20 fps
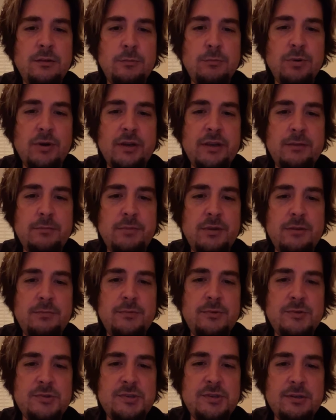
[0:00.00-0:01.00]
You breaking
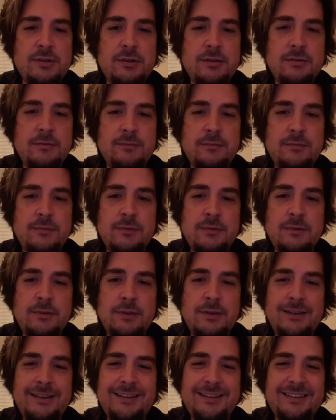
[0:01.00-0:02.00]
Ben music.
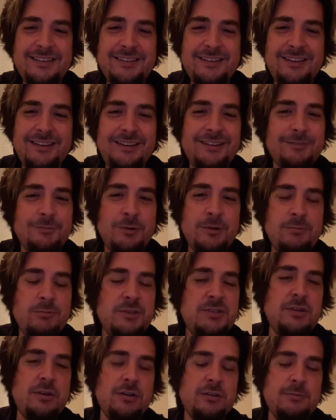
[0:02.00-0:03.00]
Yeah, we,
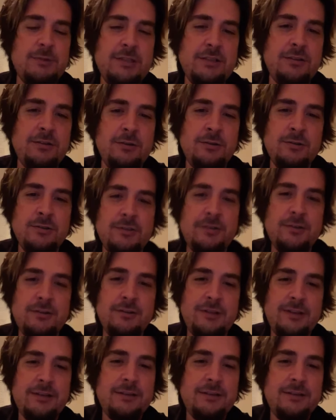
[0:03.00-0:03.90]
we talked about that earlier.